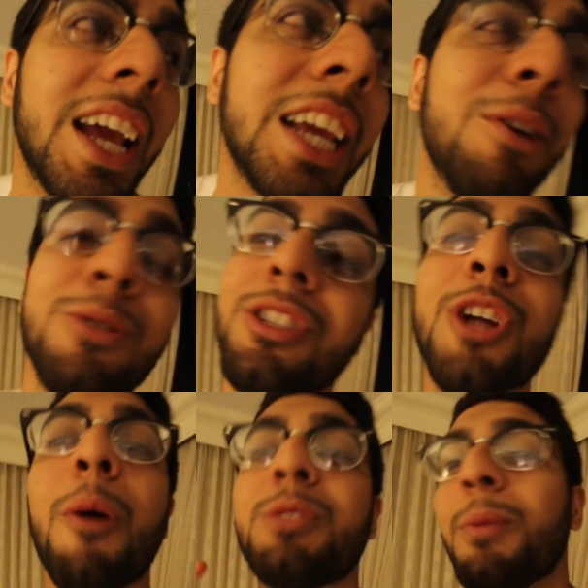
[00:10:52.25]
It was
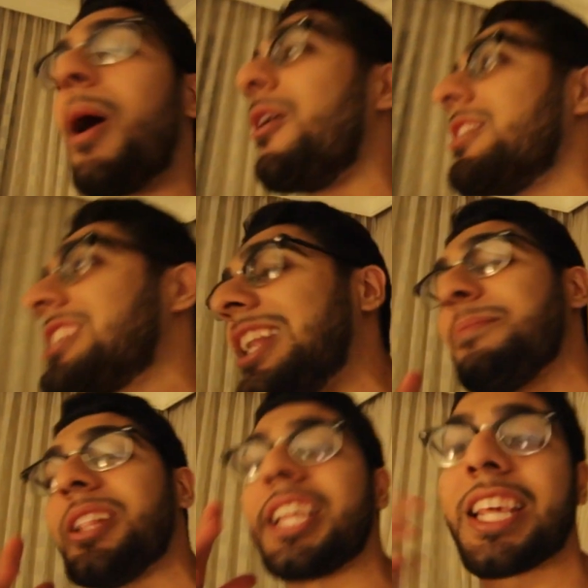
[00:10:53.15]
dope. Tomorrow is gonna
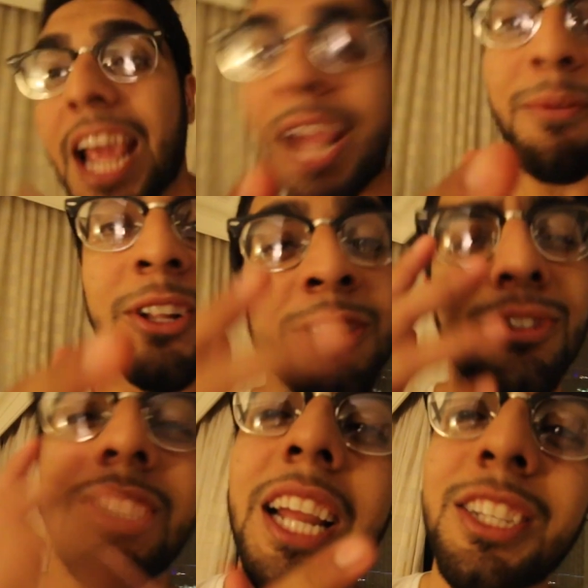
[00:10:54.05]
be the game,
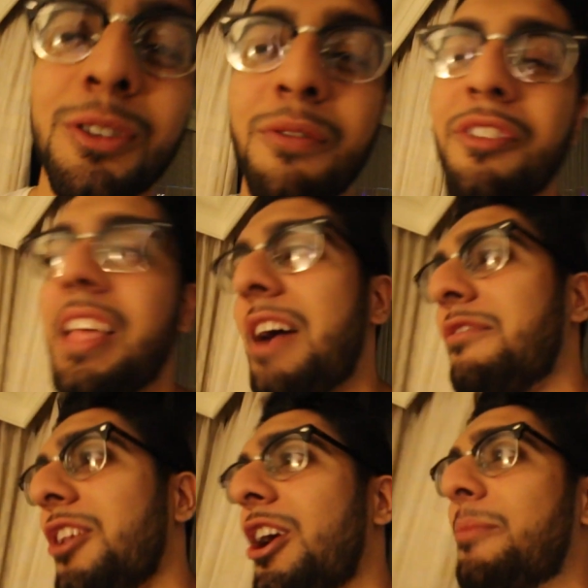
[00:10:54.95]
so stay tuned for that
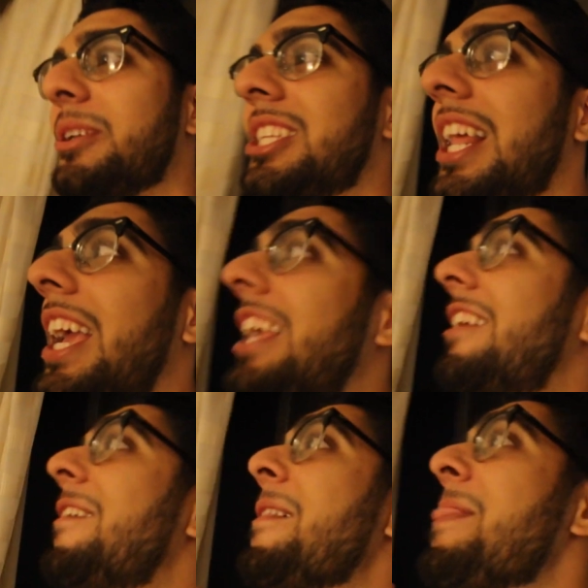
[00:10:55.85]
vlog. But today,
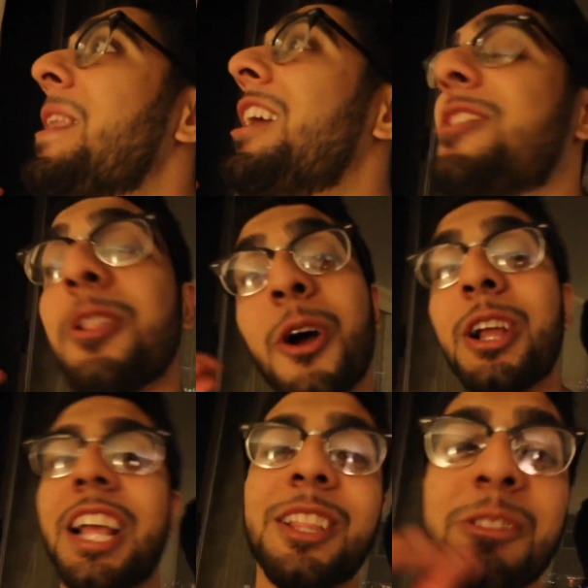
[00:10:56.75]
the,
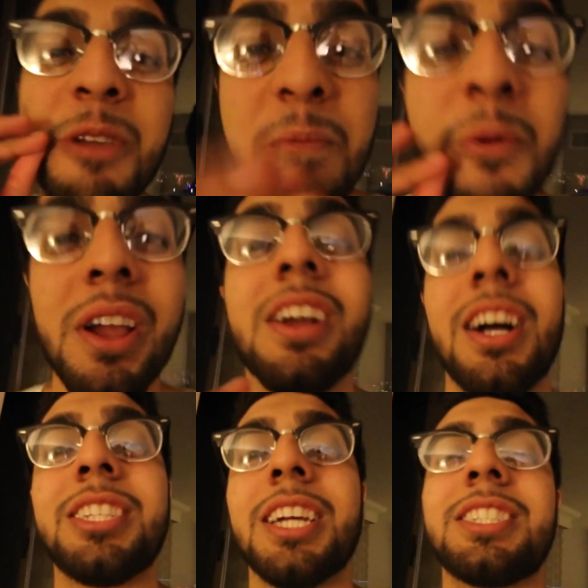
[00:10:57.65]
okay, the three point
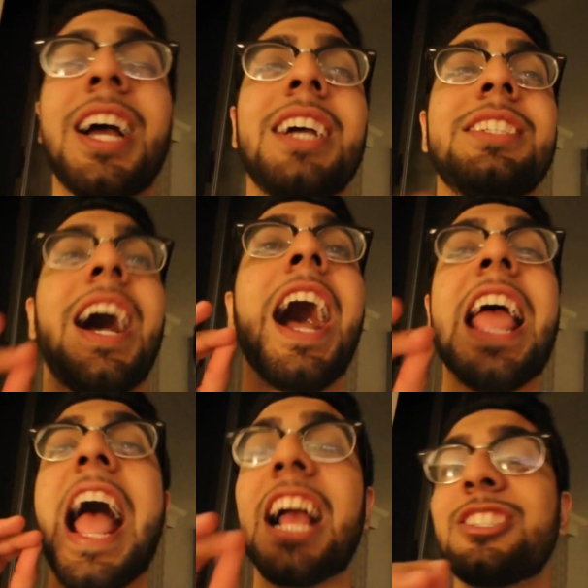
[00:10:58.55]
contest, guys. I
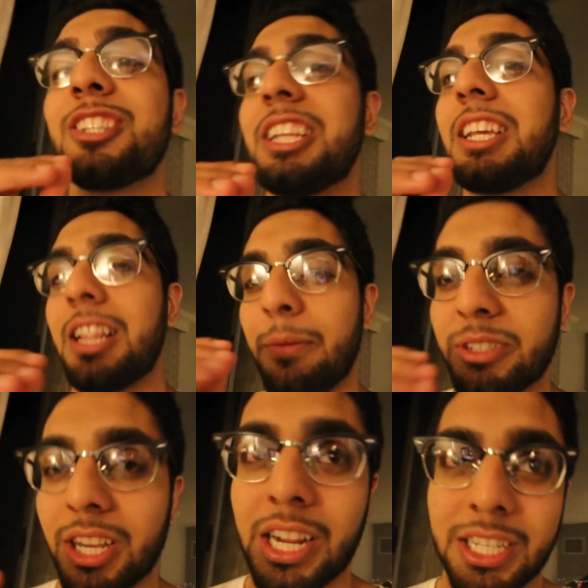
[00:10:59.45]
actually let me
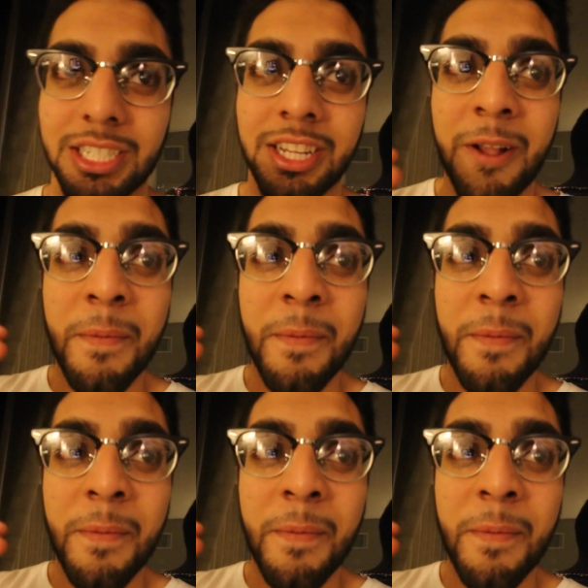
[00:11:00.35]
tell you this.